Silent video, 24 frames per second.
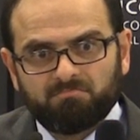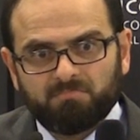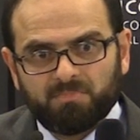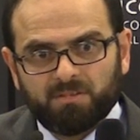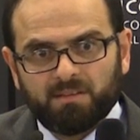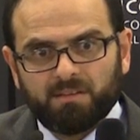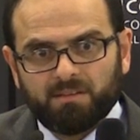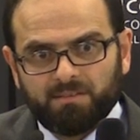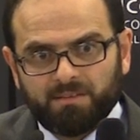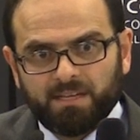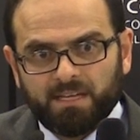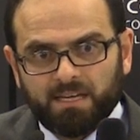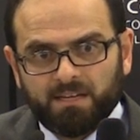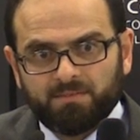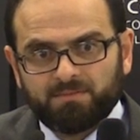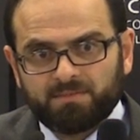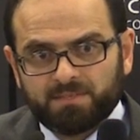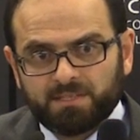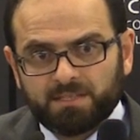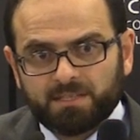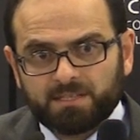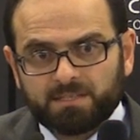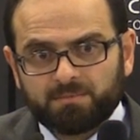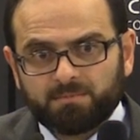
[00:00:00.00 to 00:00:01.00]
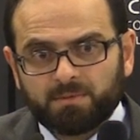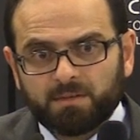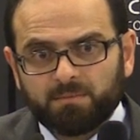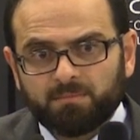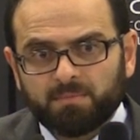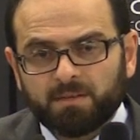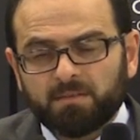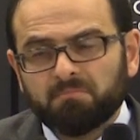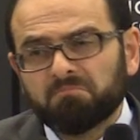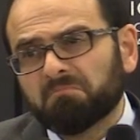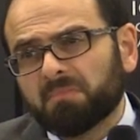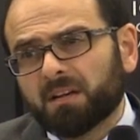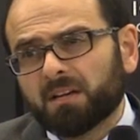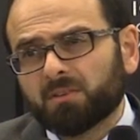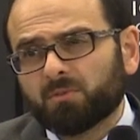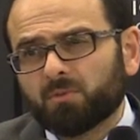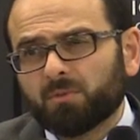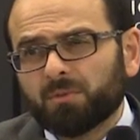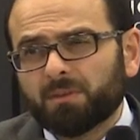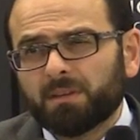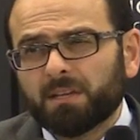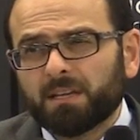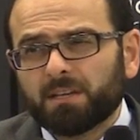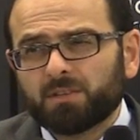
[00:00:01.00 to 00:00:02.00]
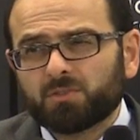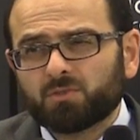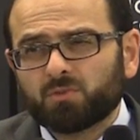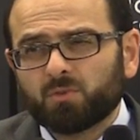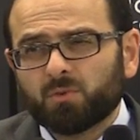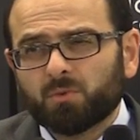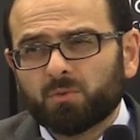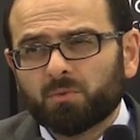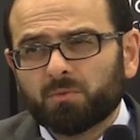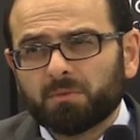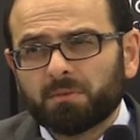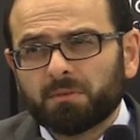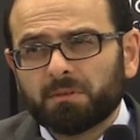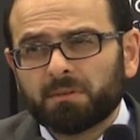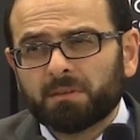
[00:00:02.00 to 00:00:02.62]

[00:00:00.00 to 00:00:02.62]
uh, they have serious problem? I don't think so.